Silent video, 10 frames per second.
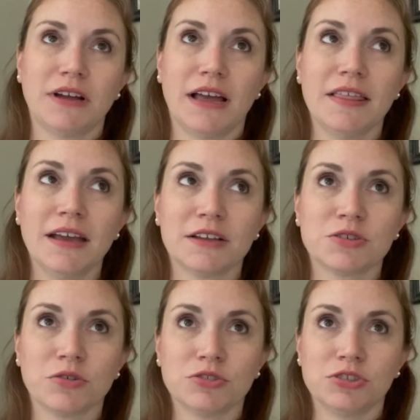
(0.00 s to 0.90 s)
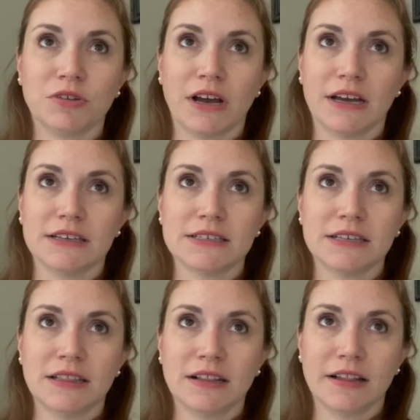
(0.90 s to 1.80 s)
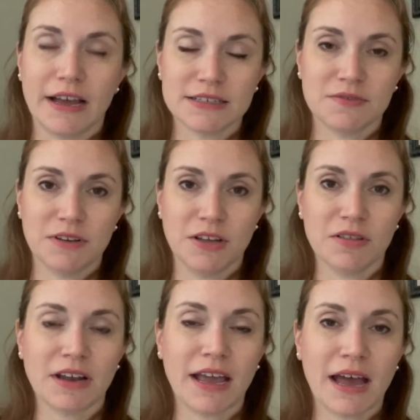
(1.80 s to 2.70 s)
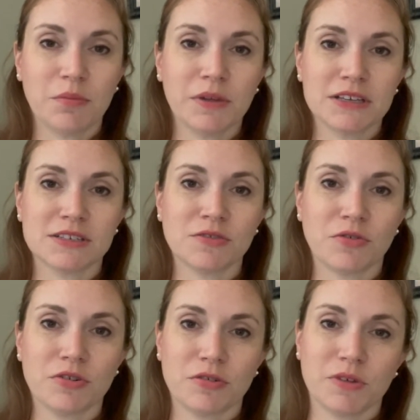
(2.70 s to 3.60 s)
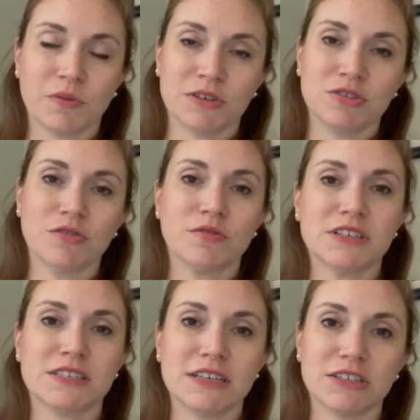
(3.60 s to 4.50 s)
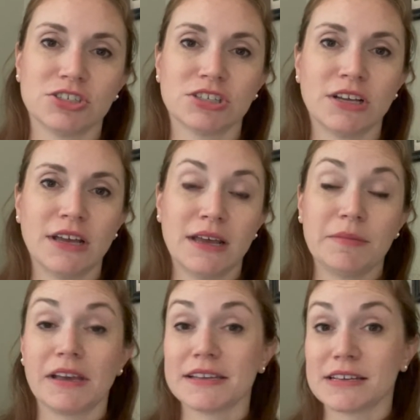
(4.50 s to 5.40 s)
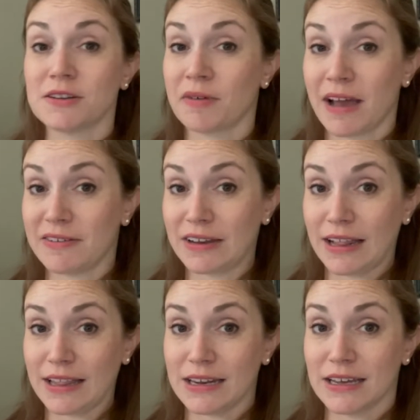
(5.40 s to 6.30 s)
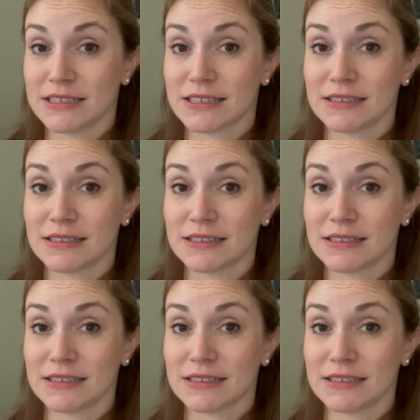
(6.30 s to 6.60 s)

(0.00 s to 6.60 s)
I think I told you guys in the last video that I had placed an order with 123 Stitch because I don't have an LNS